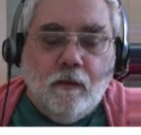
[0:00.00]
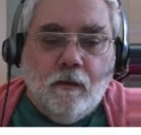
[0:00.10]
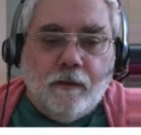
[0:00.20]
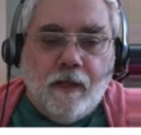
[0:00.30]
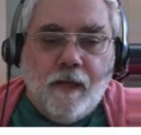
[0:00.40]

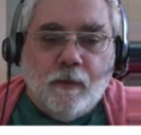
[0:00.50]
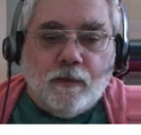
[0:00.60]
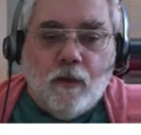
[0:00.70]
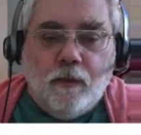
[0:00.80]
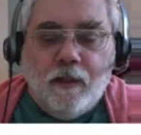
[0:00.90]
The
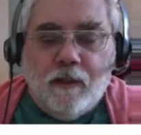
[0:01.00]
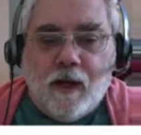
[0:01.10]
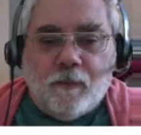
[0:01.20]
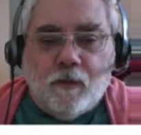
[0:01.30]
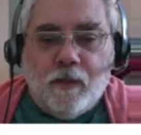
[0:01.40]
Hamiltonian
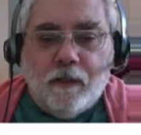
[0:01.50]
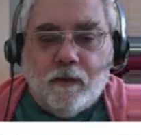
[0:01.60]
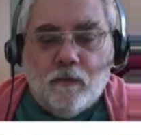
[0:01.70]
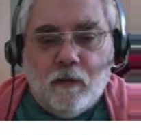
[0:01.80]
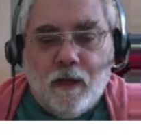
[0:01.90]

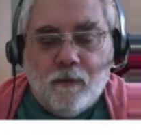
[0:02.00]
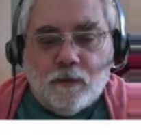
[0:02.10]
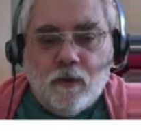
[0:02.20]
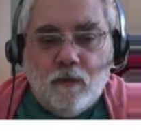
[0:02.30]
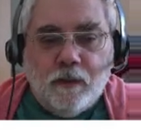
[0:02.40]
operator, or
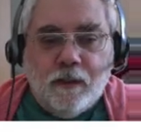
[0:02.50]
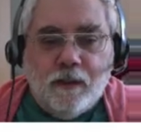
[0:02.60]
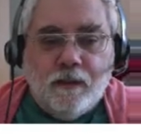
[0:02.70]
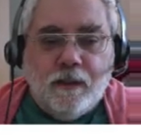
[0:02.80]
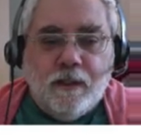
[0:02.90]

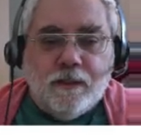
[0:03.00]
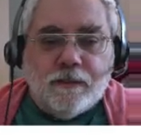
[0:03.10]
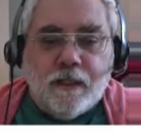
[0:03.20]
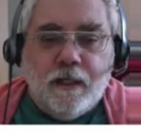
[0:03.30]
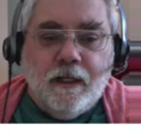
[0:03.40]
Hamiltonian,
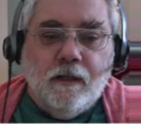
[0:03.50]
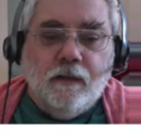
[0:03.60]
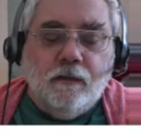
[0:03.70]
is a